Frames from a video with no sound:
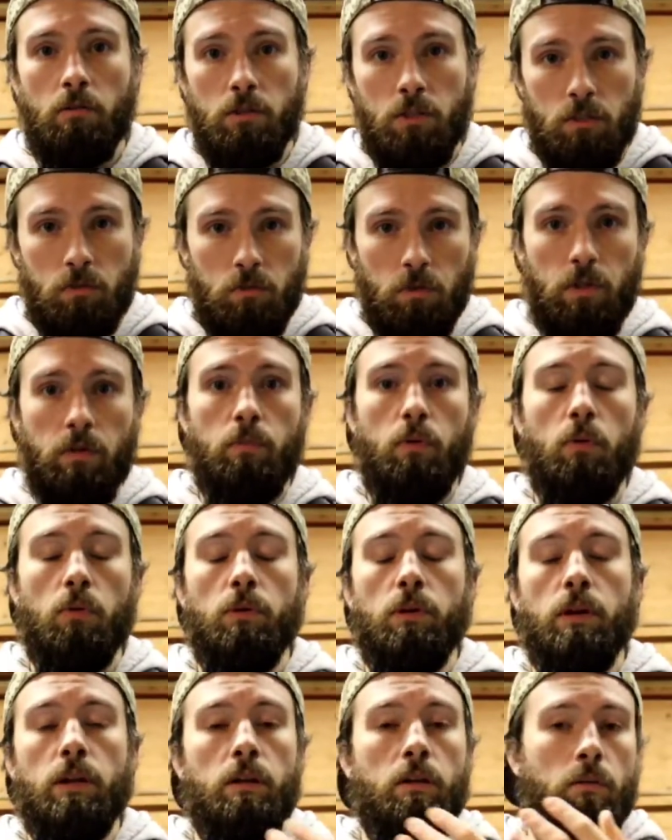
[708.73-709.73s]
which is really
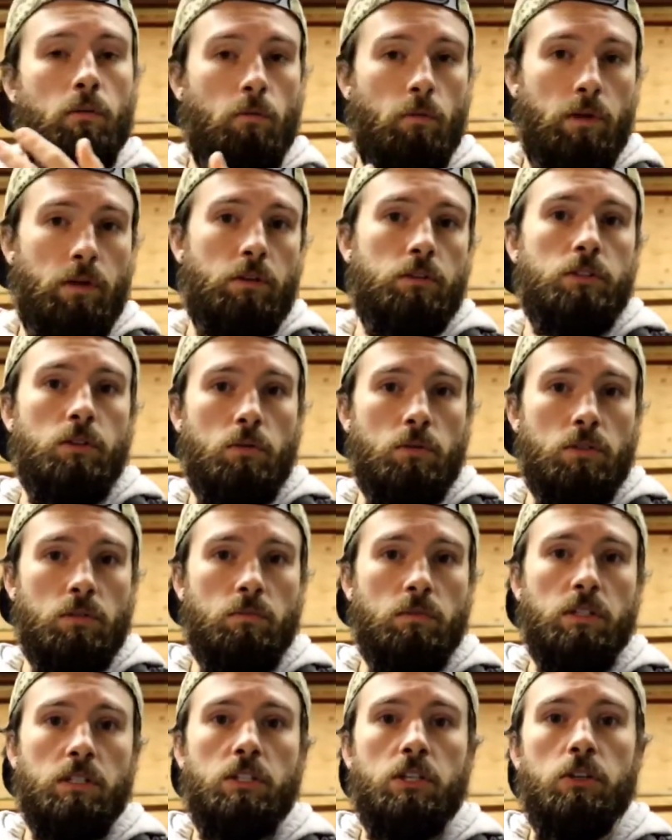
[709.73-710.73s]
important when you're
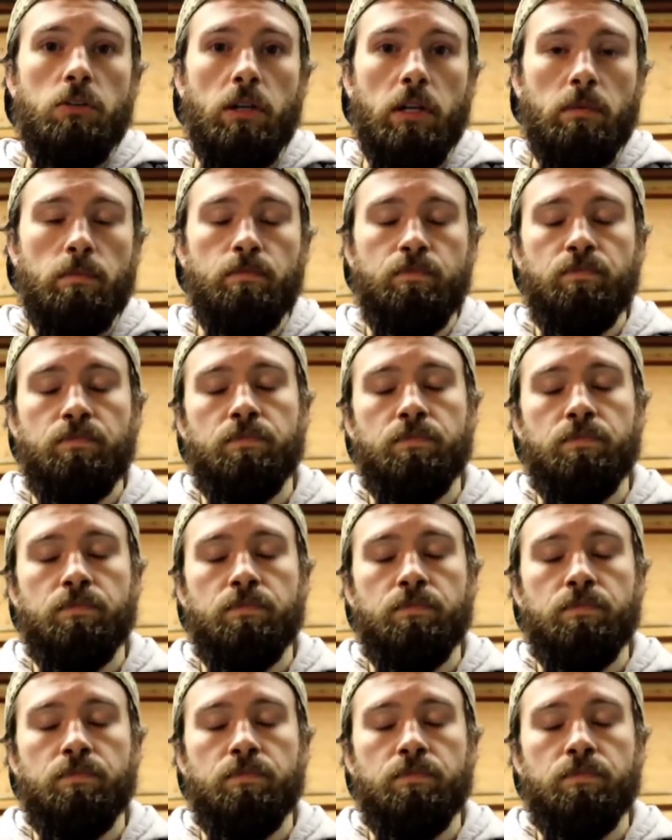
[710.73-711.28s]
ultimately tuning.